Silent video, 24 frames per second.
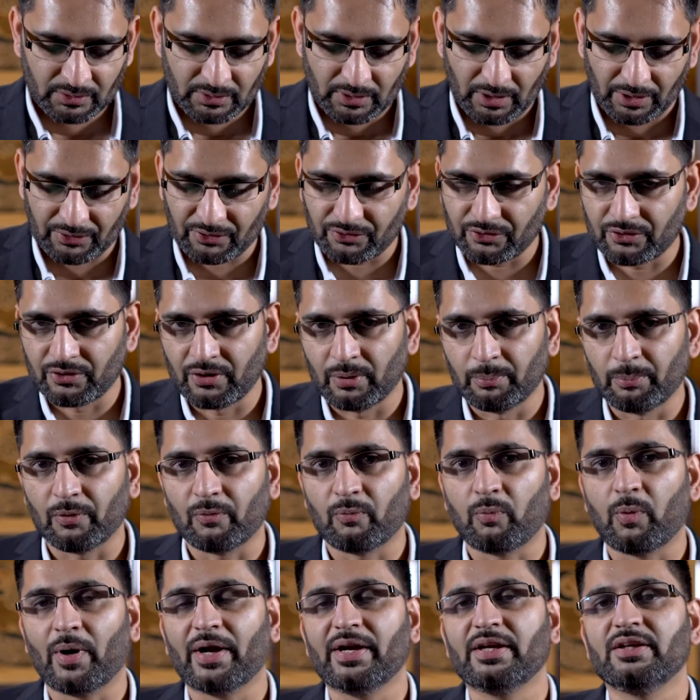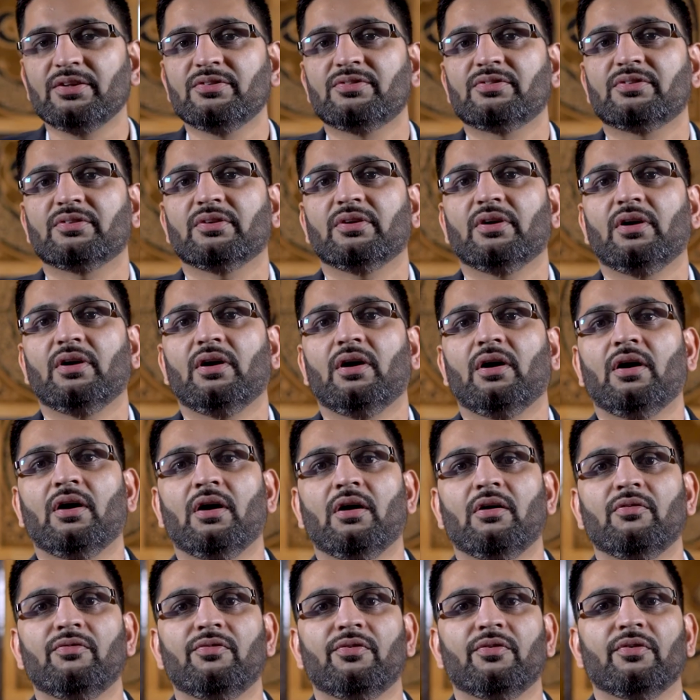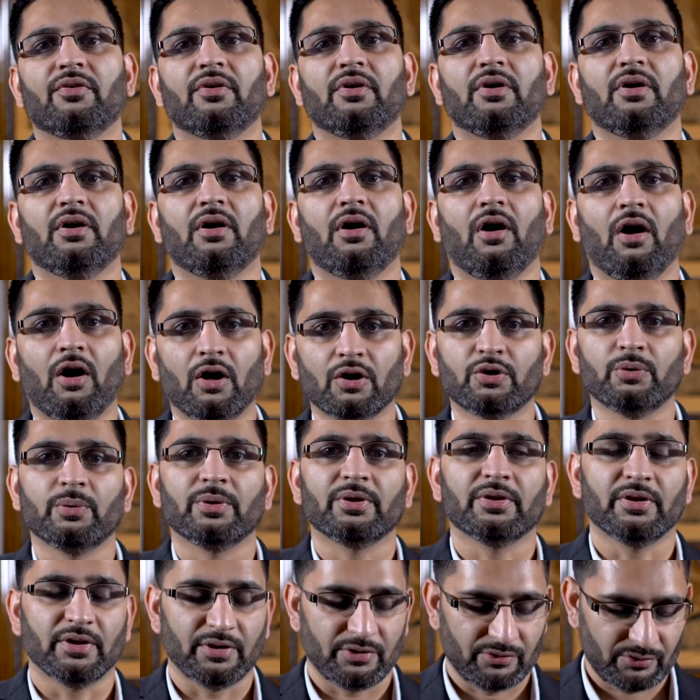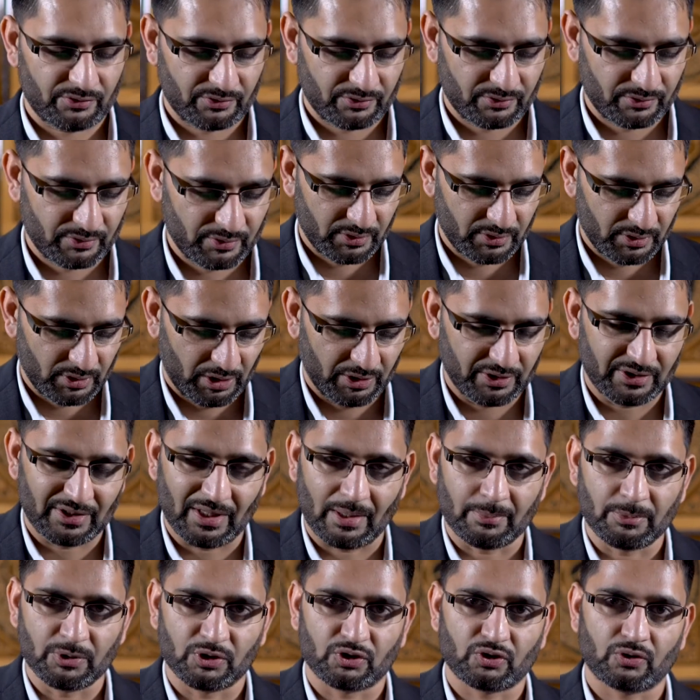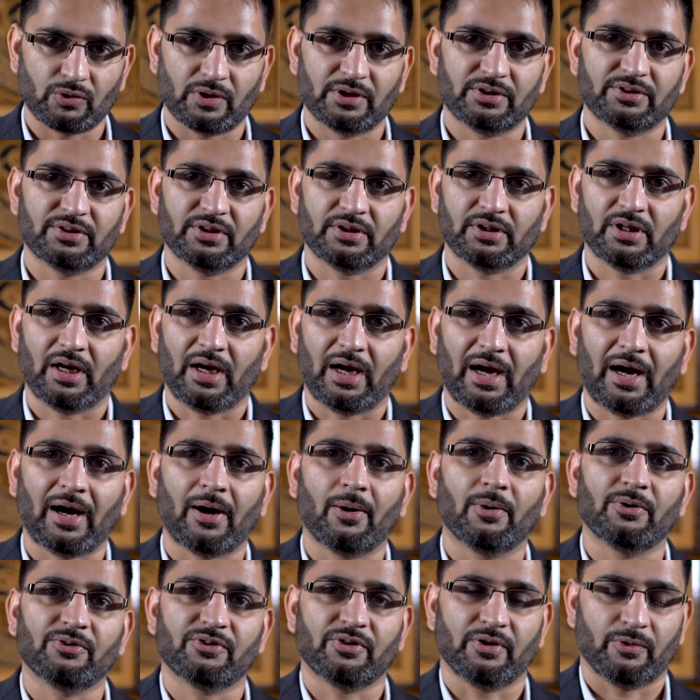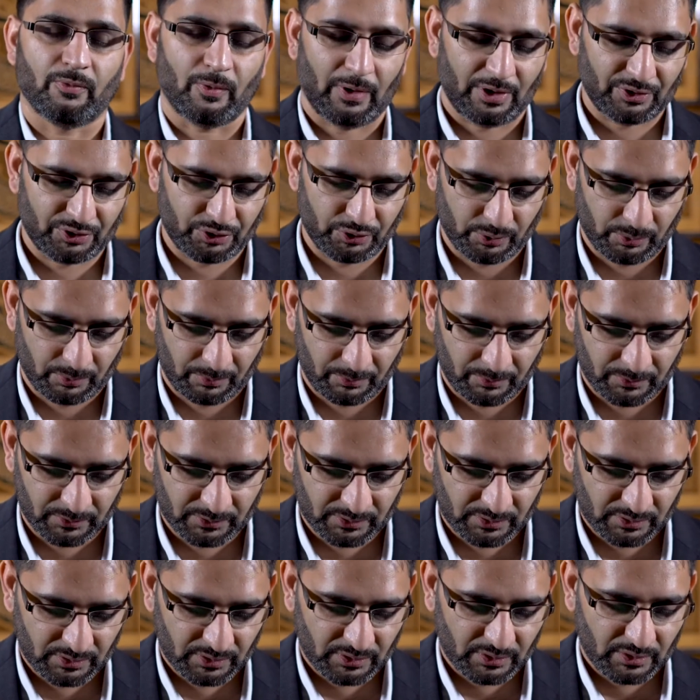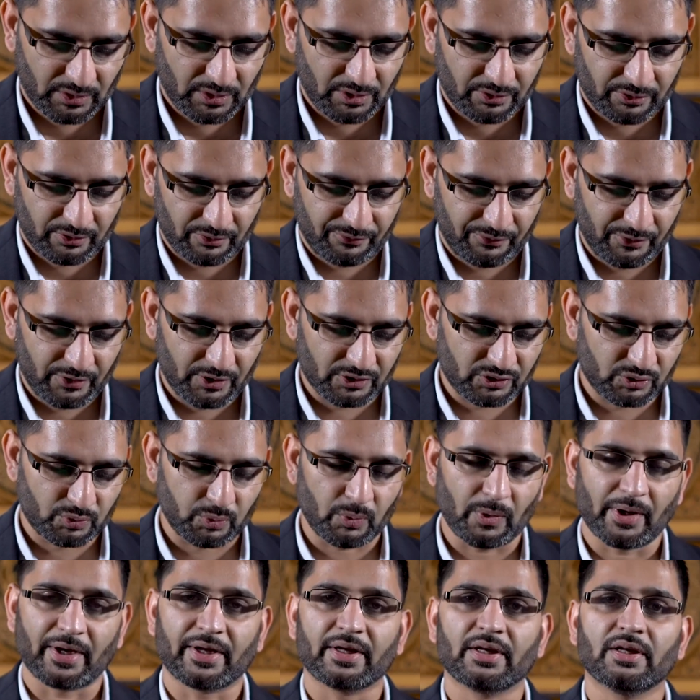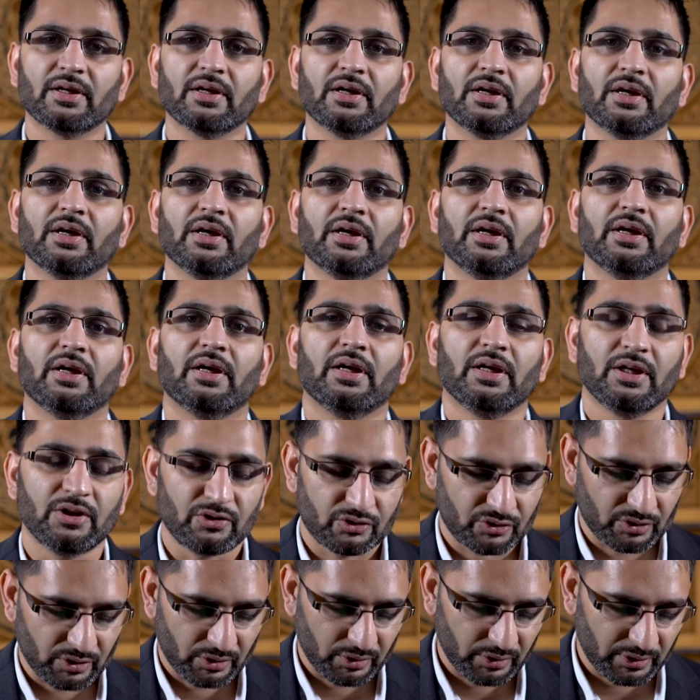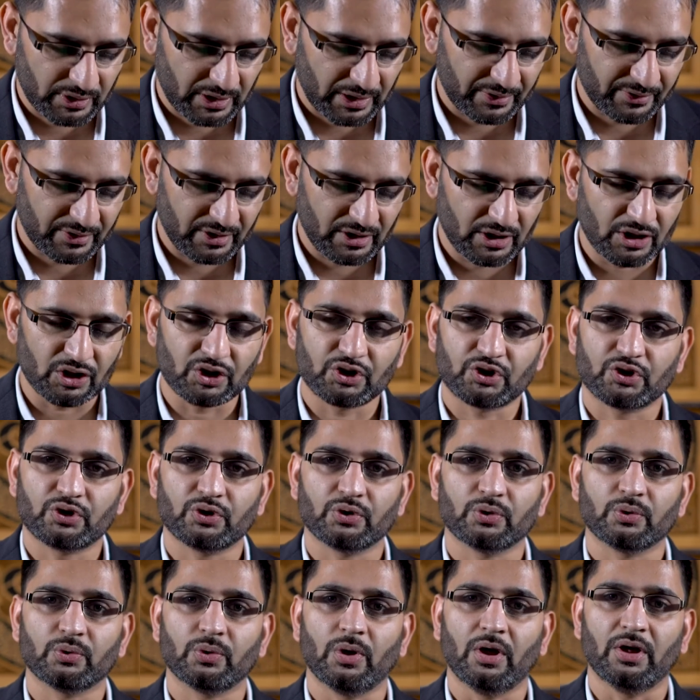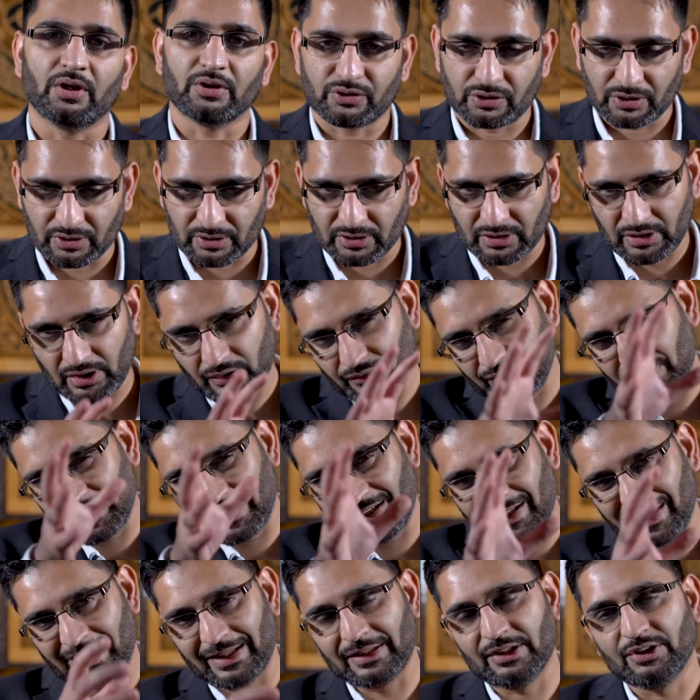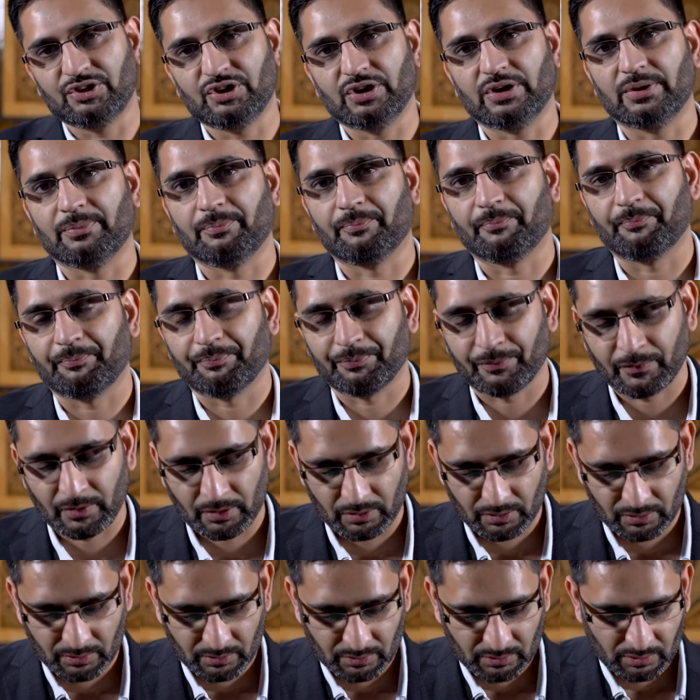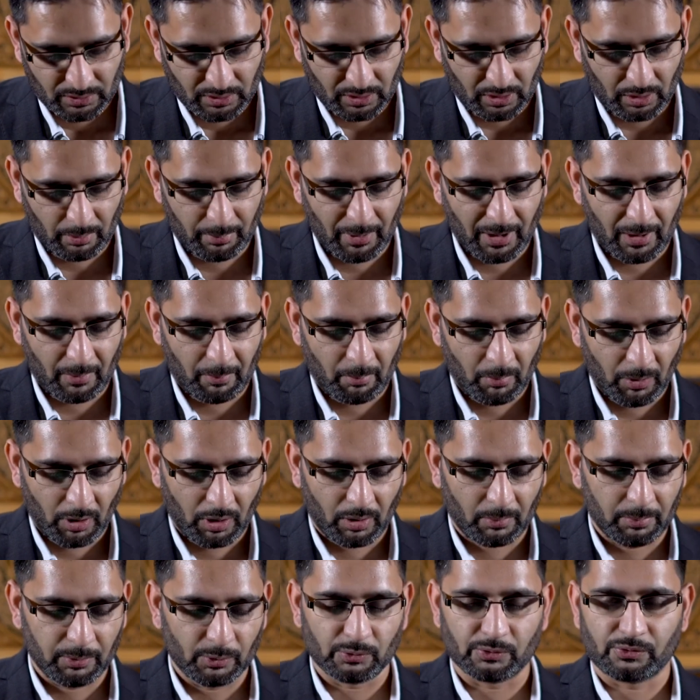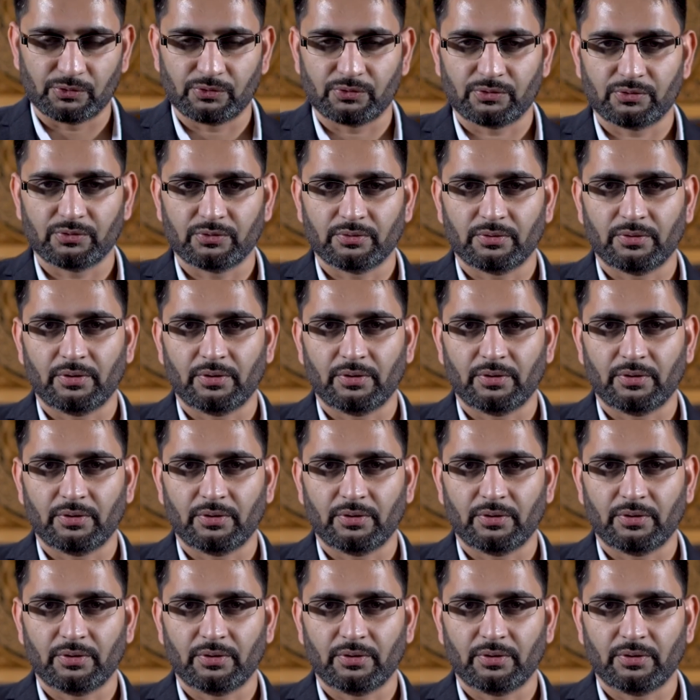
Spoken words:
And there's a number of ways of arguing this and demonstrating how it's irrational. The first way is to look at the issue, to give an analogy about marbles.